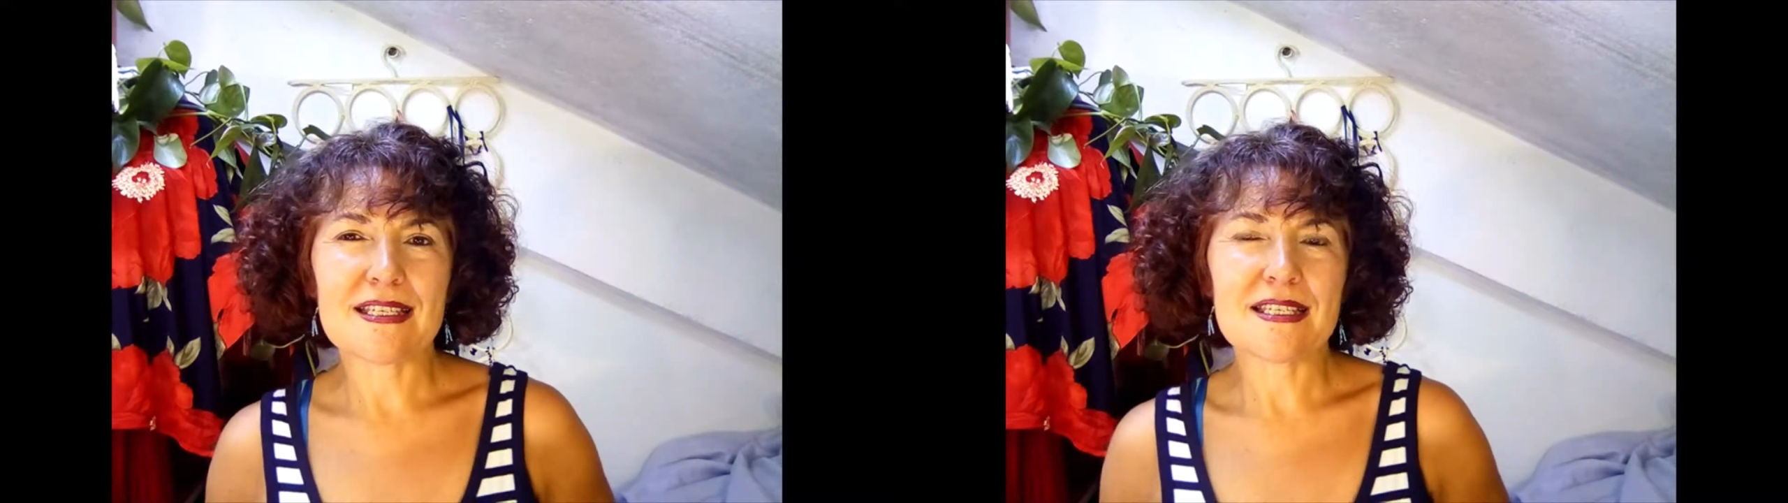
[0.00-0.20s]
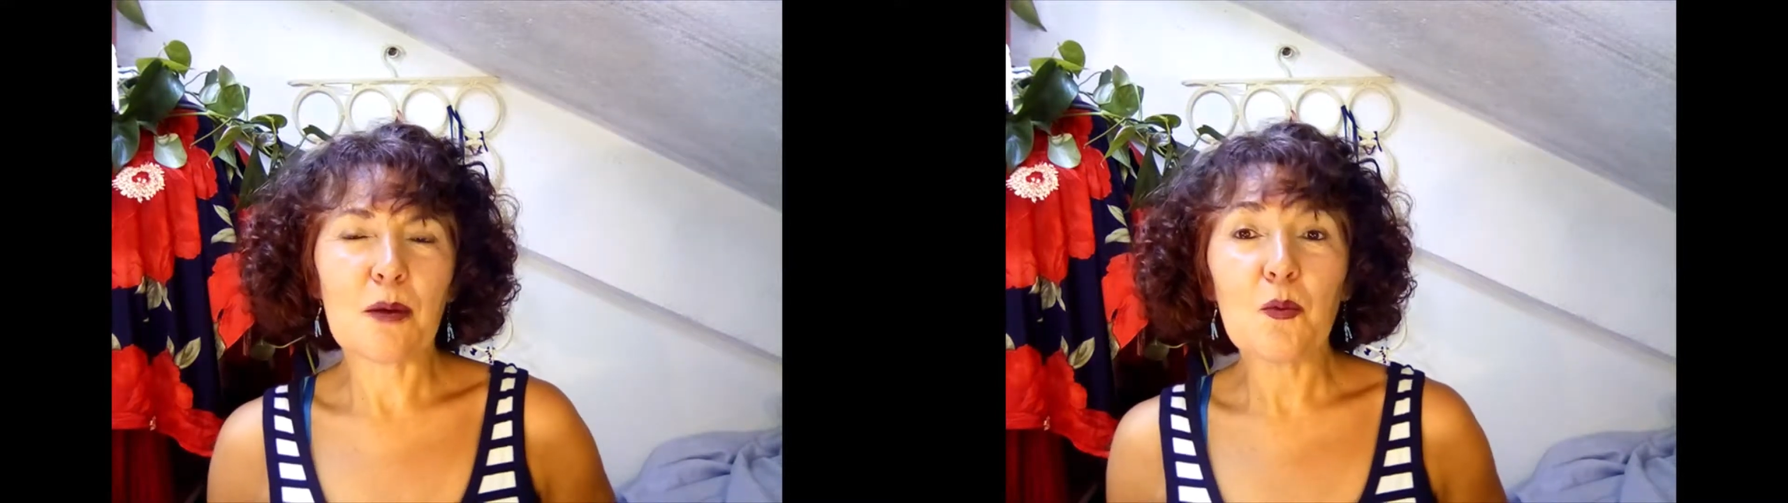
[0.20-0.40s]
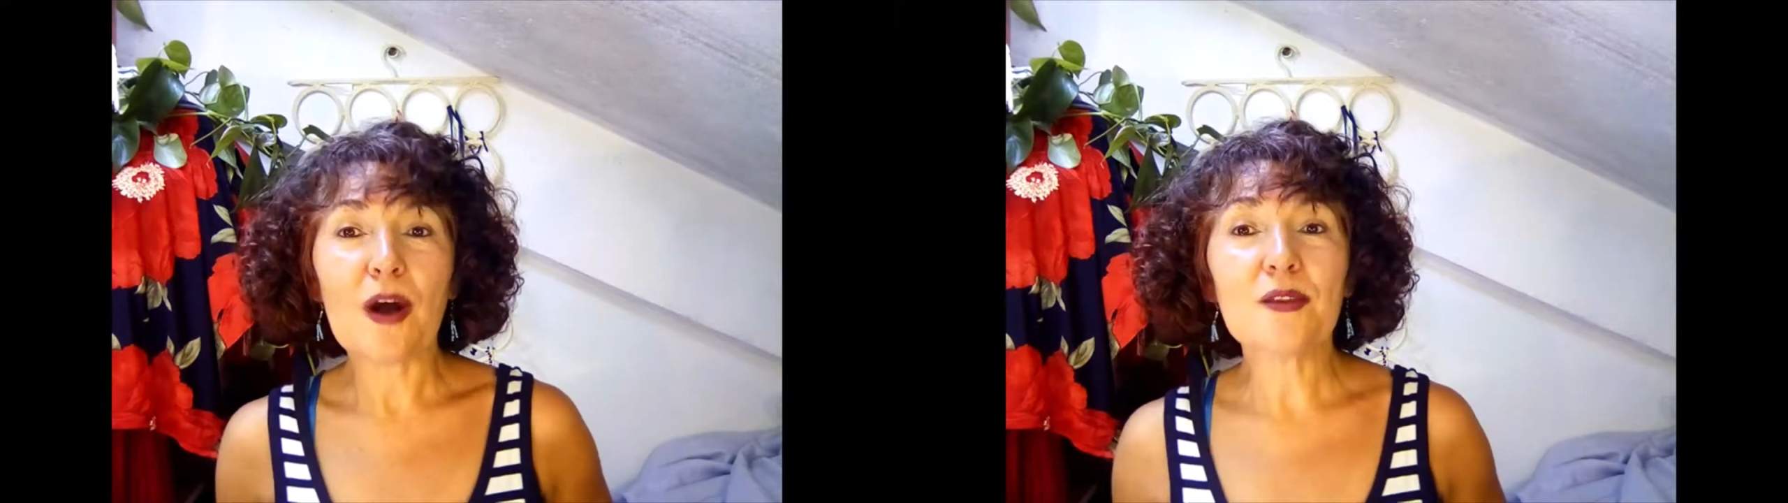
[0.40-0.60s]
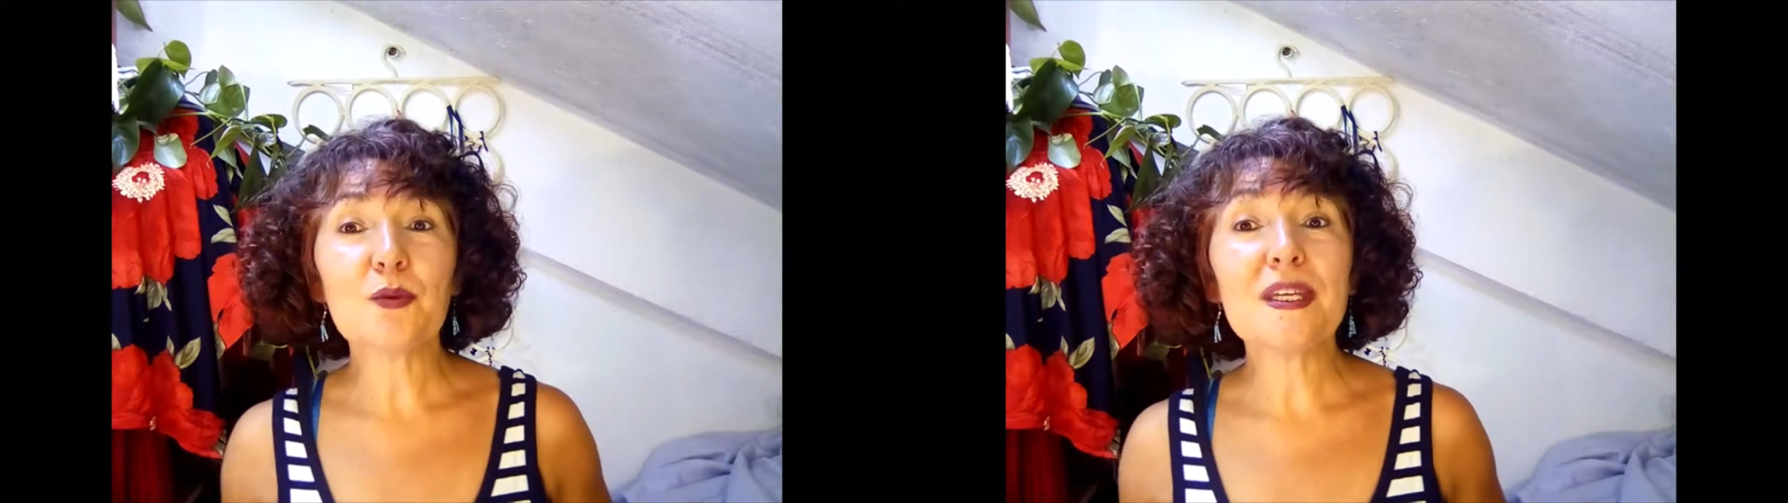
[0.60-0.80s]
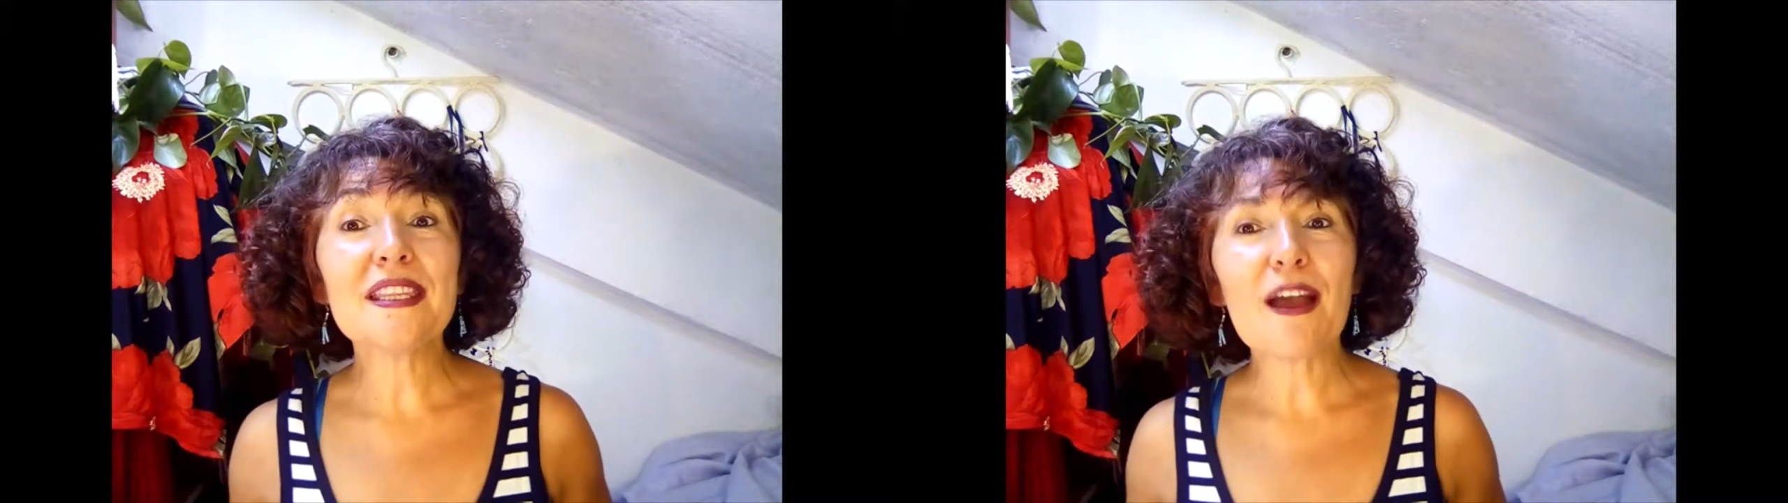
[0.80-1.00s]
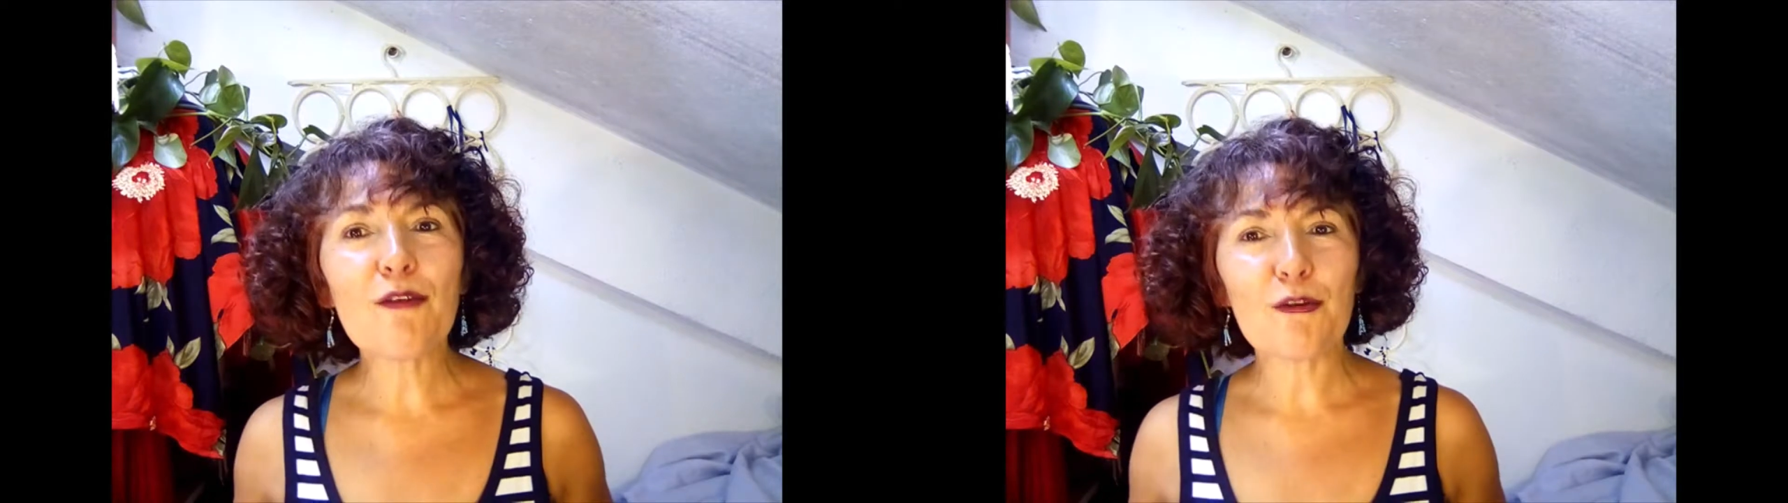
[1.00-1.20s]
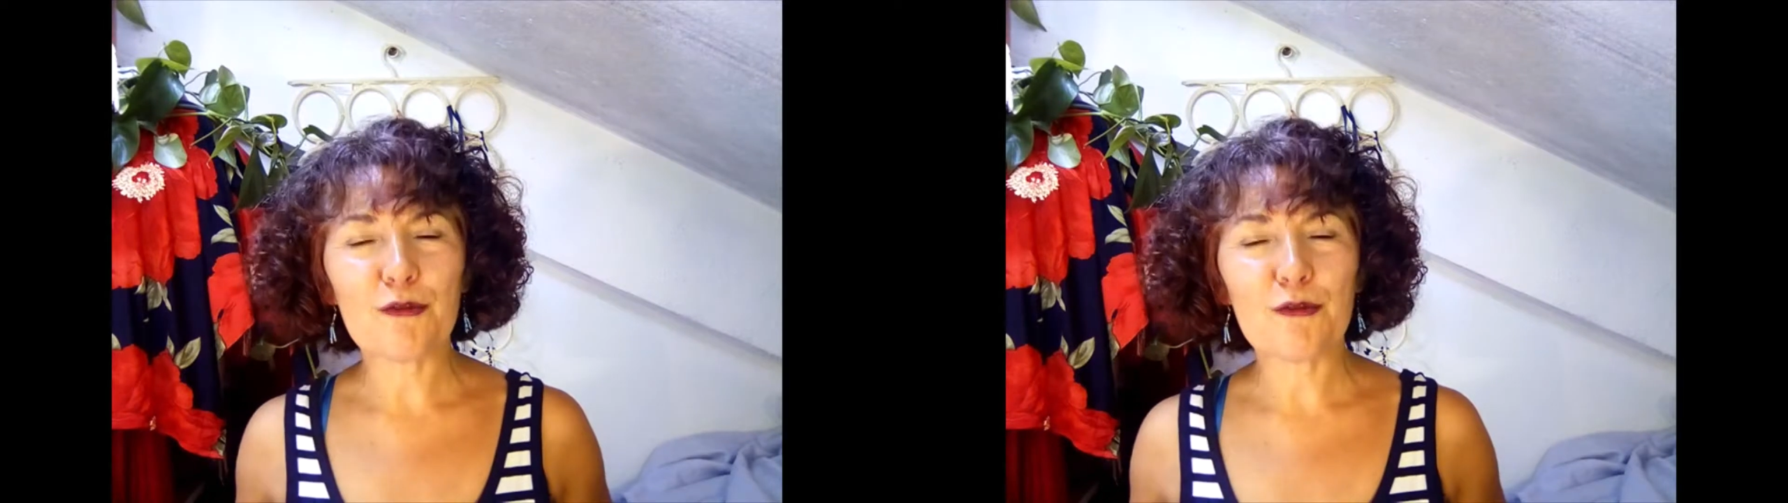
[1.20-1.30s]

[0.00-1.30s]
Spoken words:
I'm João.